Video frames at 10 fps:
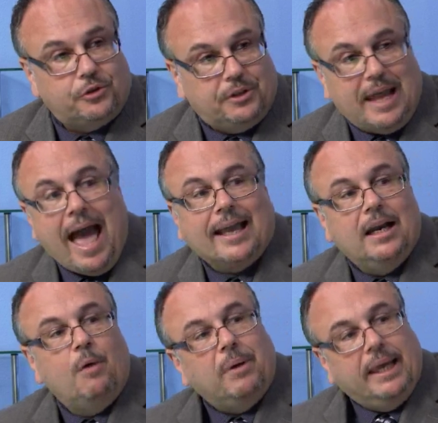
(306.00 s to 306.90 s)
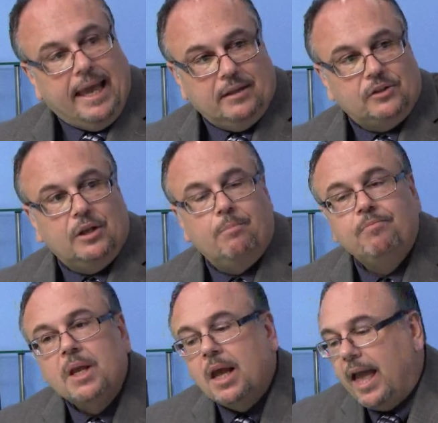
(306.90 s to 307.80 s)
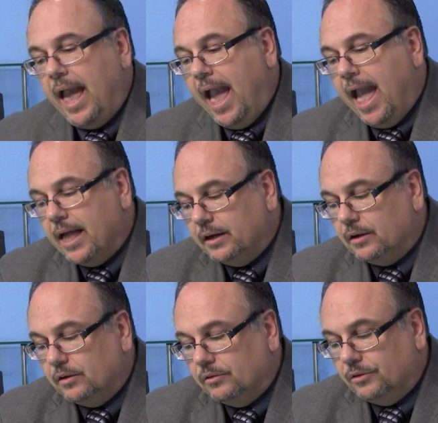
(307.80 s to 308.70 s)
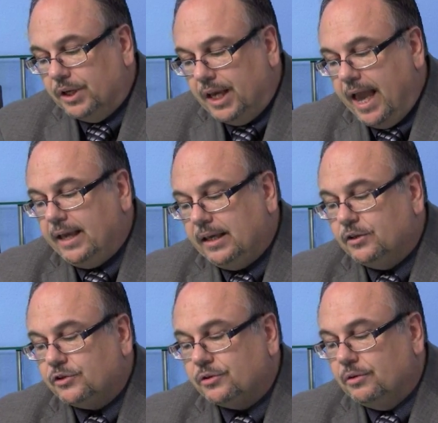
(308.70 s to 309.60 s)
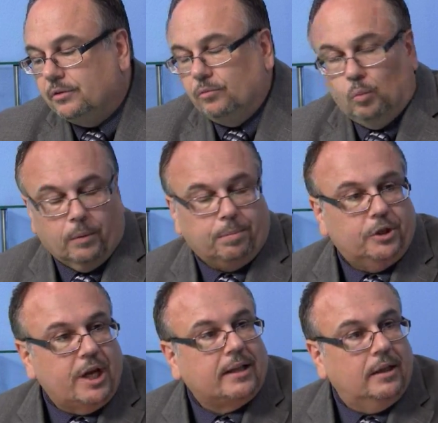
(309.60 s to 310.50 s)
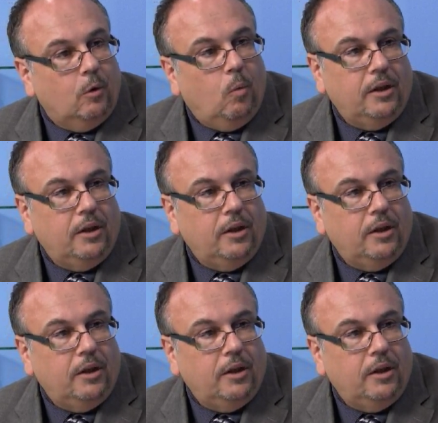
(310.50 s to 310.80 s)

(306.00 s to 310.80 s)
are stacking up against them, and the Yankees were projecting at